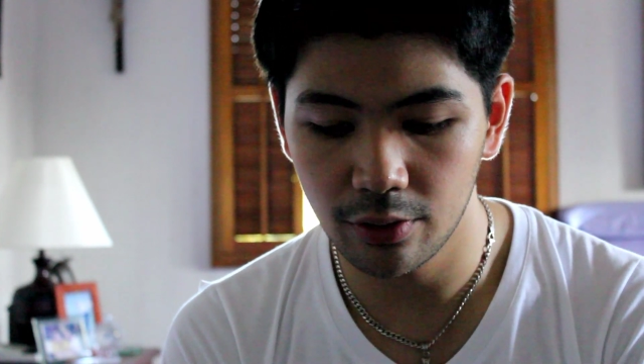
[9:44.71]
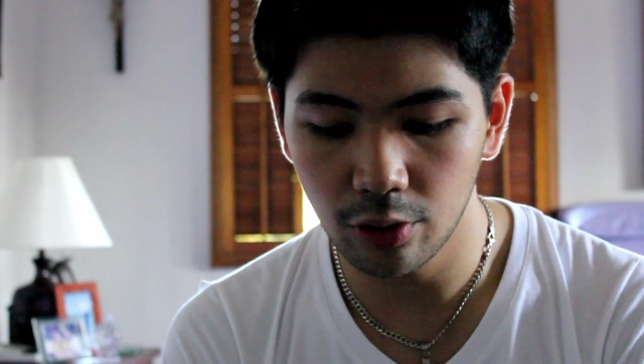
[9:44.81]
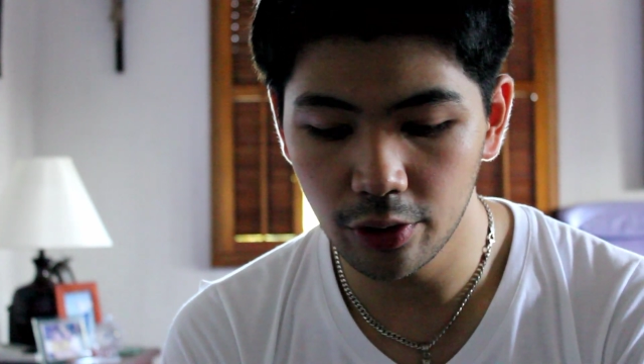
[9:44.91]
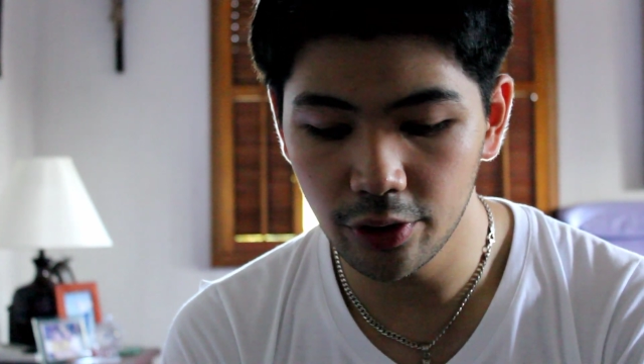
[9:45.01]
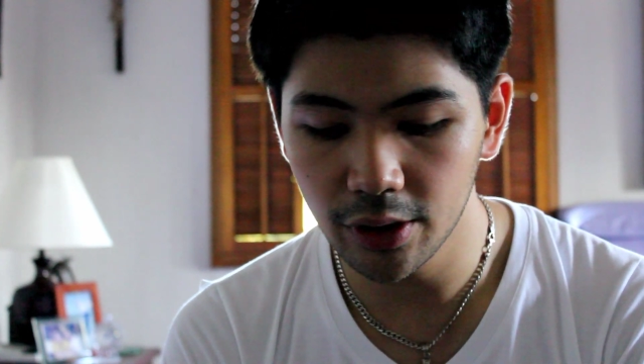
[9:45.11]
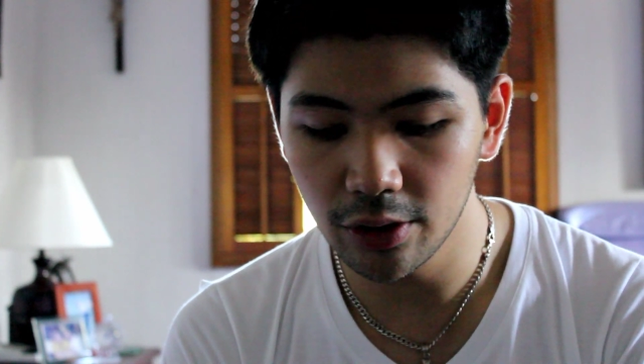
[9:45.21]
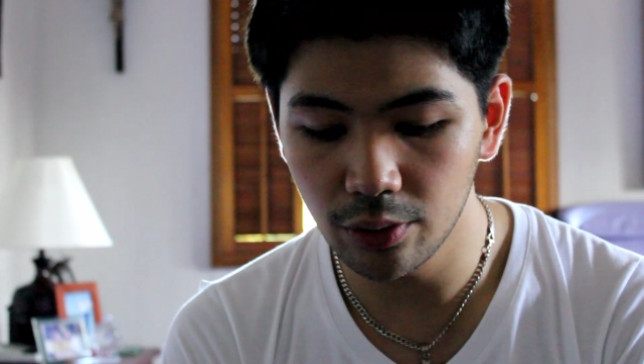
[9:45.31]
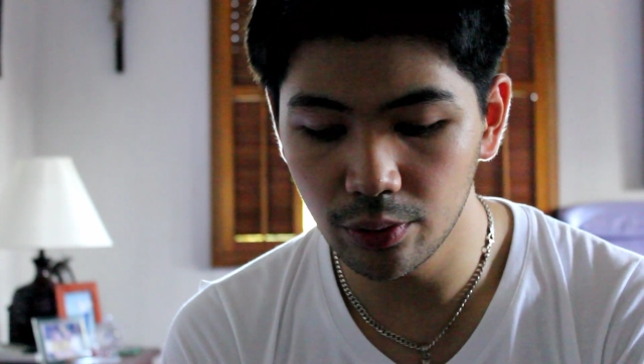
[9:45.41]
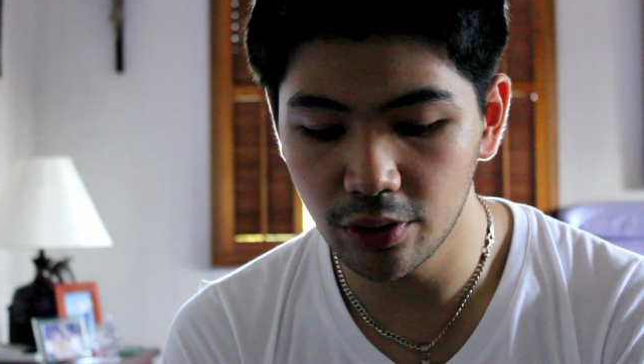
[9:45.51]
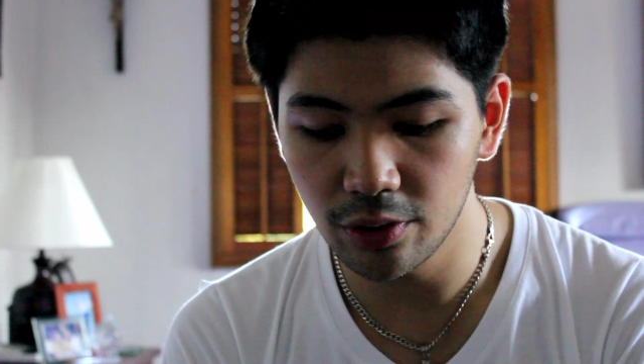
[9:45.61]
or you can
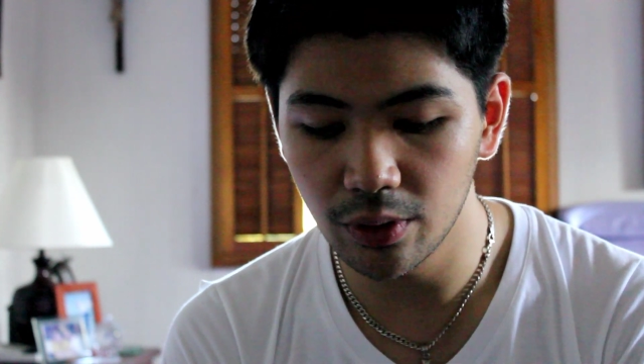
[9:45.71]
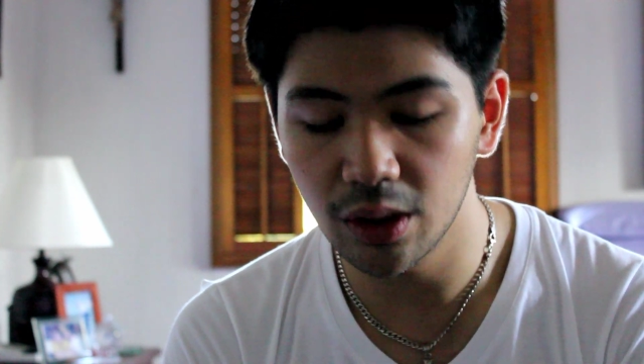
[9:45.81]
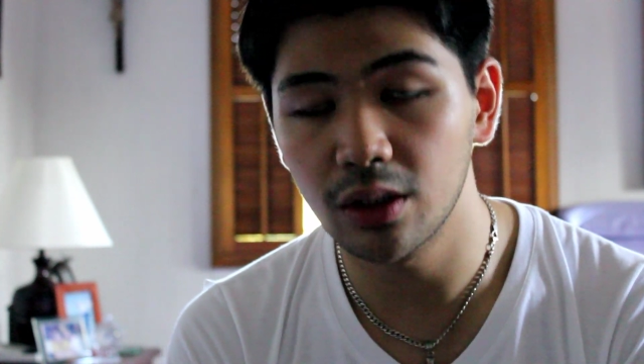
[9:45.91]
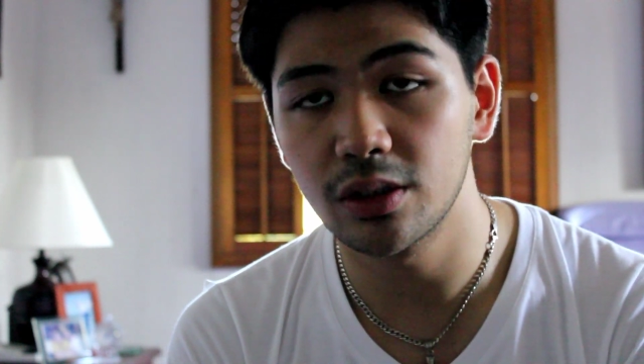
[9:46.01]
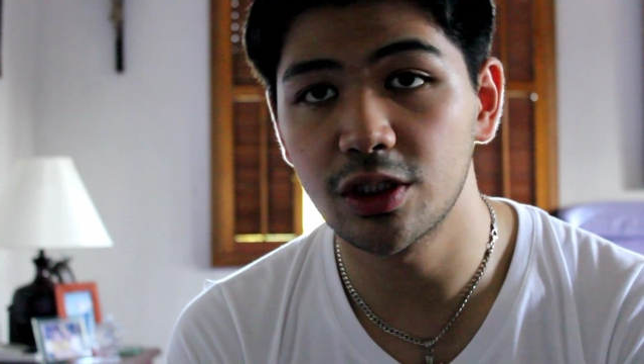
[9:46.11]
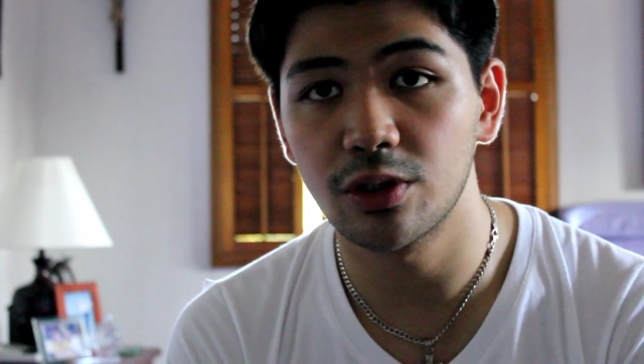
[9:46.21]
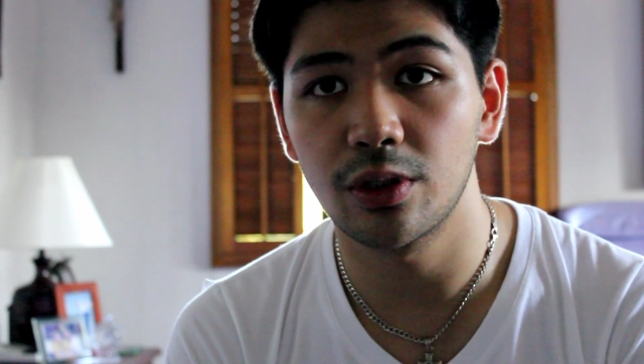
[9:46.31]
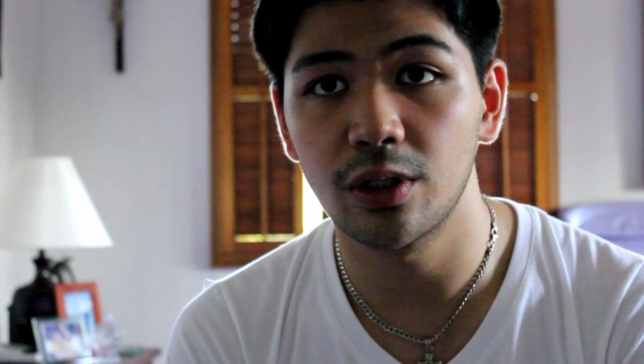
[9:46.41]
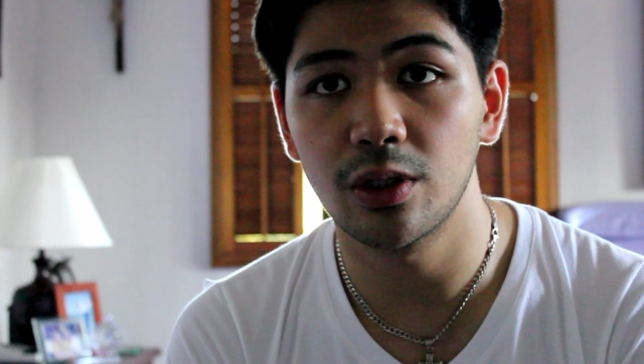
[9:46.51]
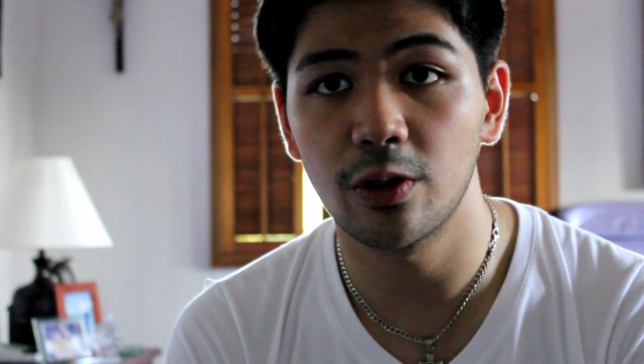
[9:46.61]
do it through a gun
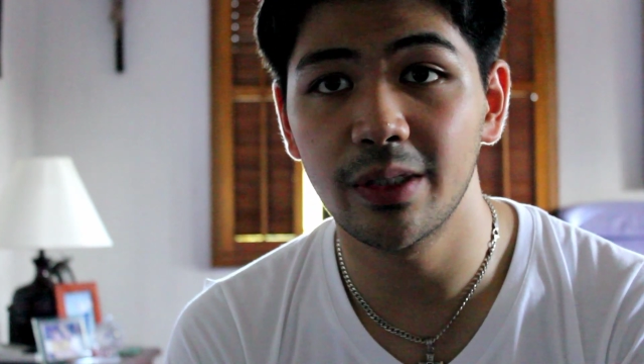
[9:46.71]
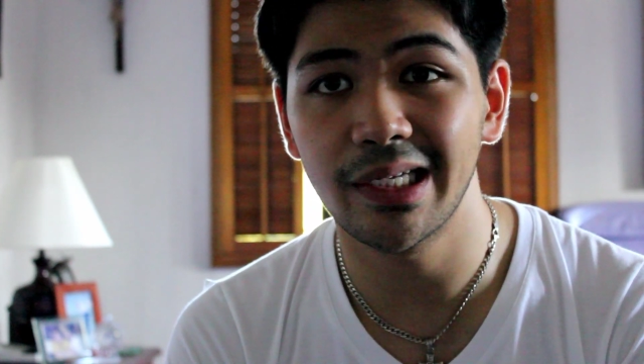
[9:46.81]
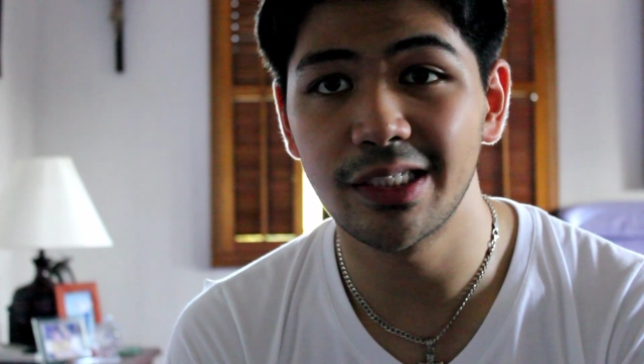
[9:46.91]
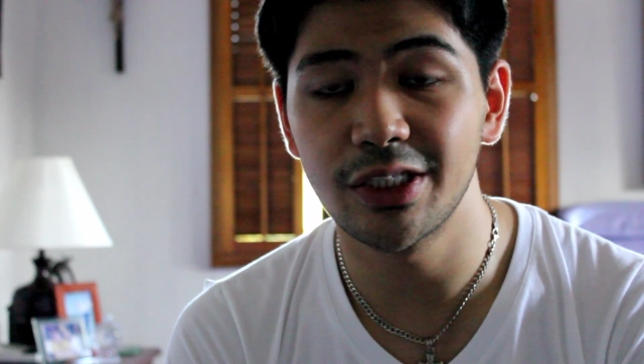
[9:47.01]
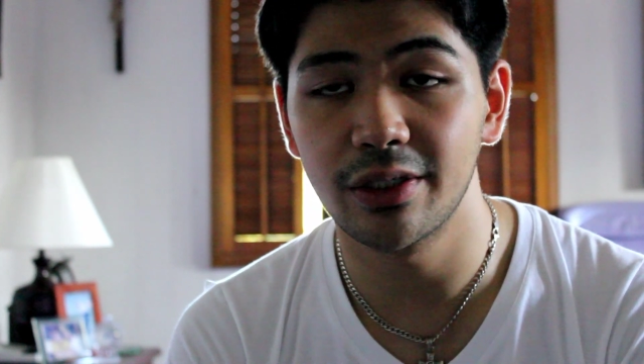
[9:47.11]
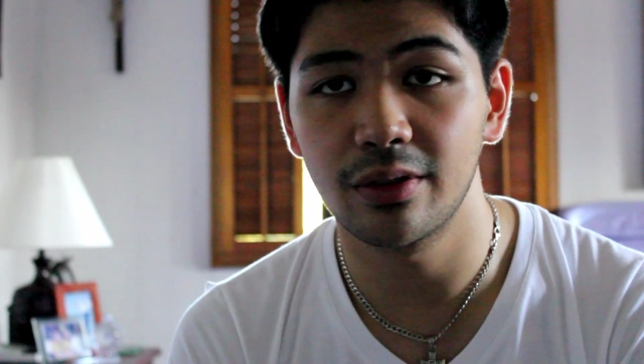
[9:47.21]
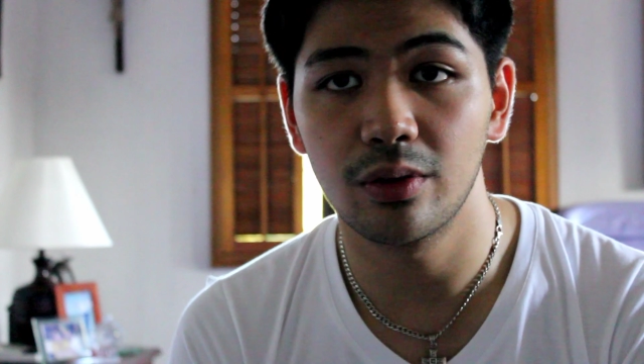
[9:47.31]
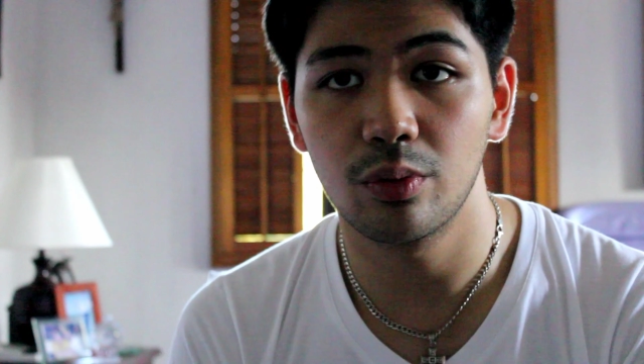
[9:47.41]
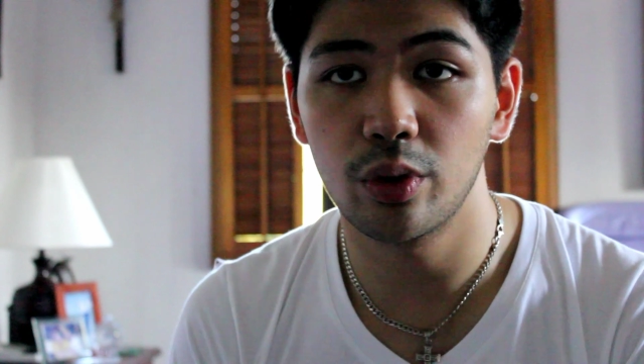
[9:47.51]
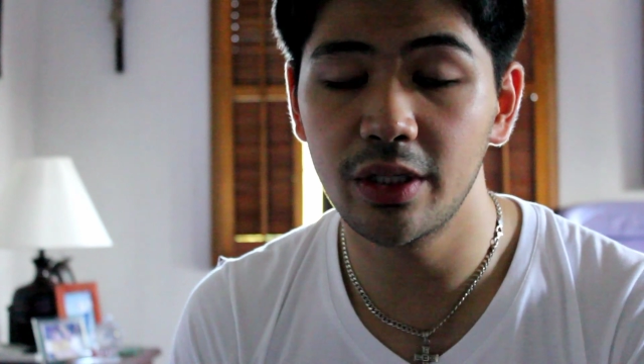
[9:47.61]
store or an agent
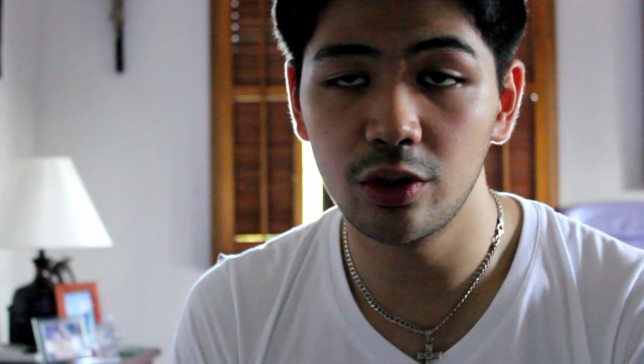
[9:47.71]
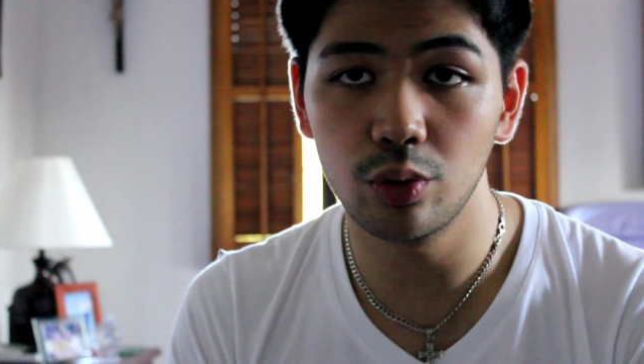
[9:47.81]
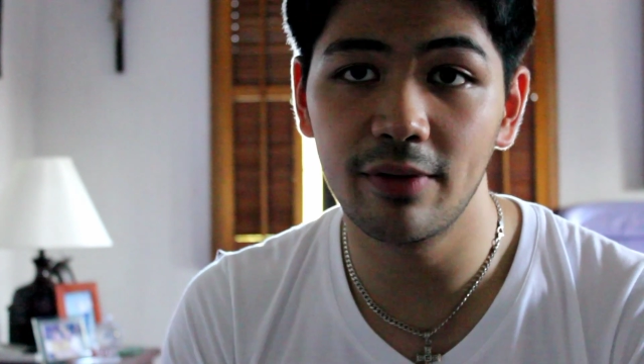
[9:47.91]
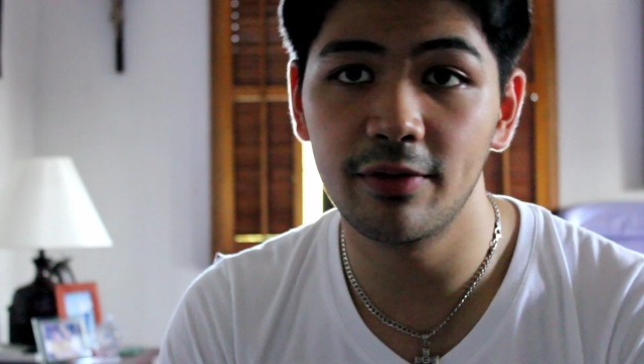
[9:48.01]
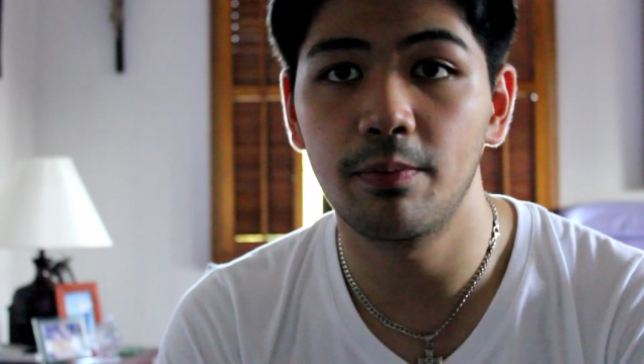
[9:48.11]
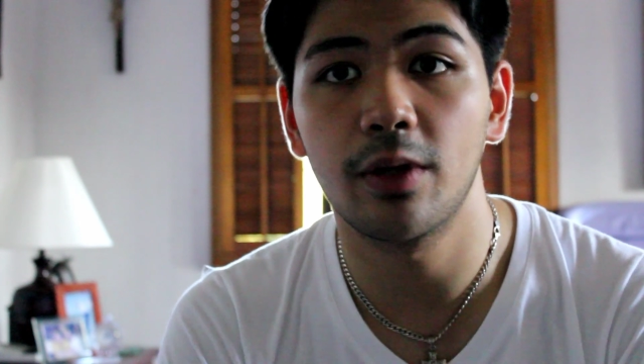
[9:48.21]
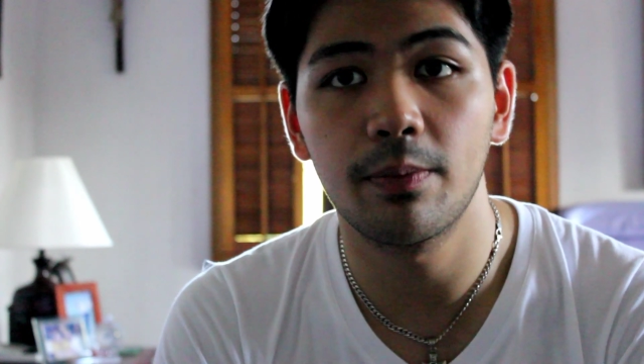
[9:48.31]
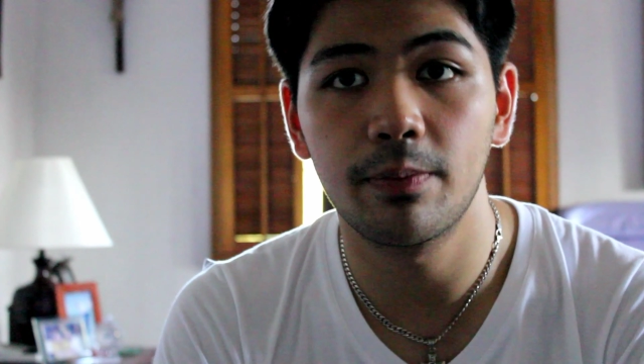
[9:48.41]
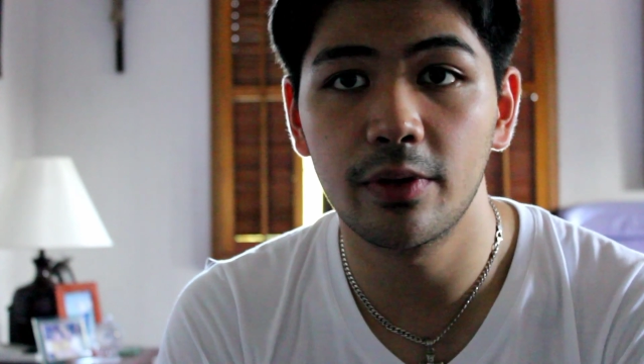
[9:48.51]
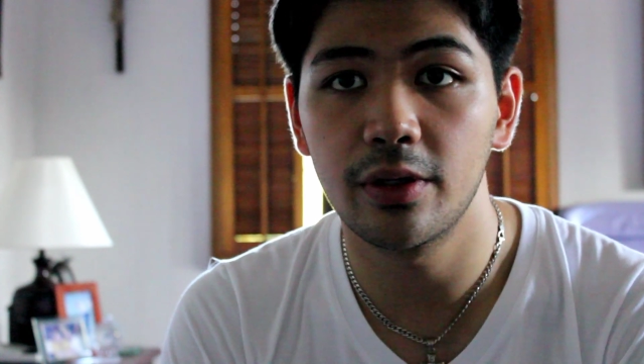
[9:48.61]
where they do have the
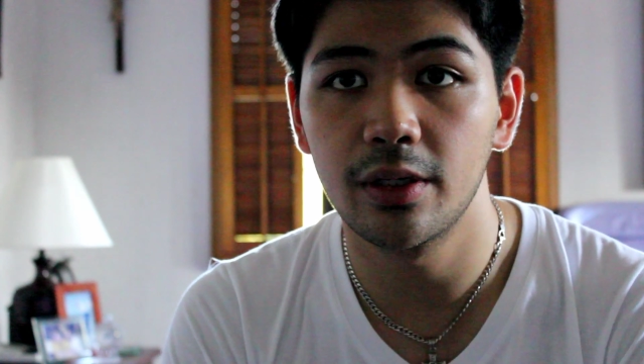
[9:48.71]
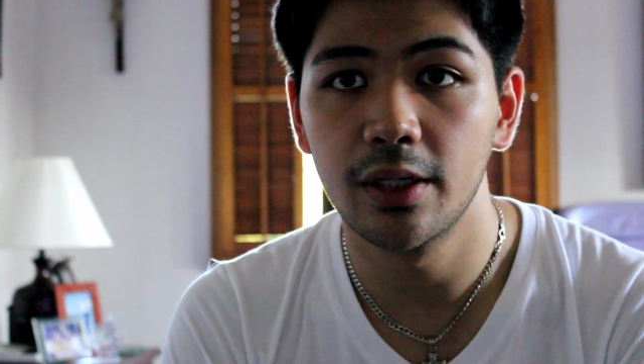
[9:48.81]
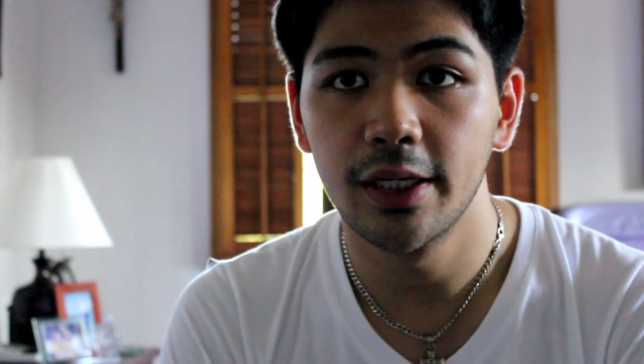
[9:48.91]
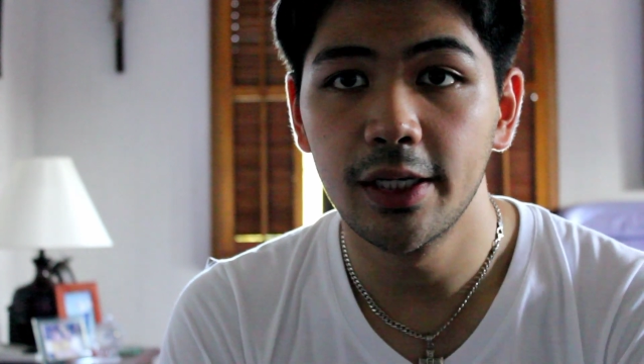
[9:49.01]
proper